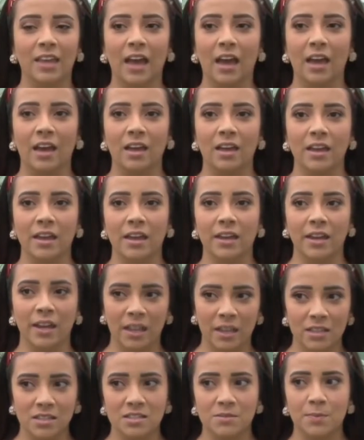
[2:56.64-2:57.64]
that
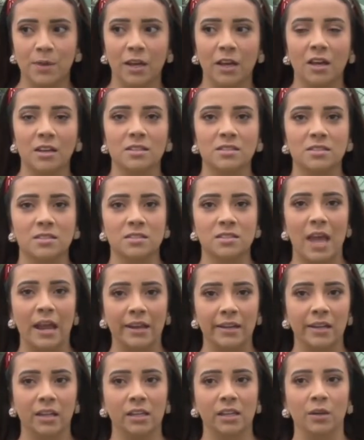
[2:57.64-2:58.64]
it is, because
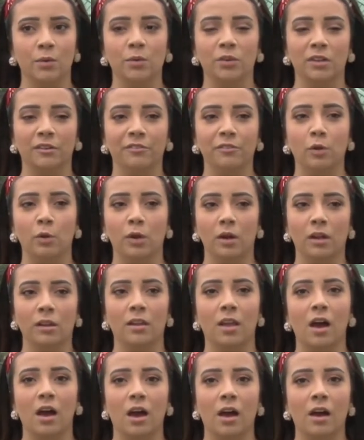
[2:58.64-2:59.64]
technically with the Florida
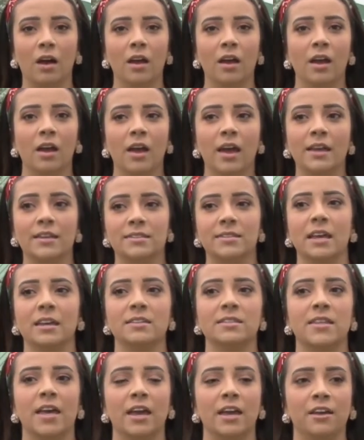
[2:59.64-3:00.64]
law, it
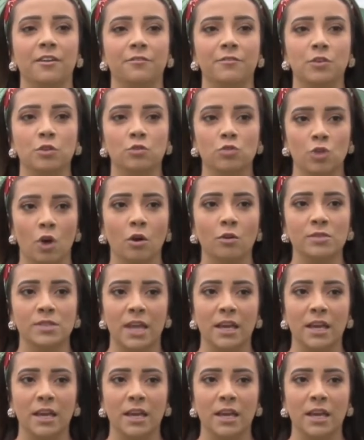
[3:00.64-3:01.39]
says that if you don't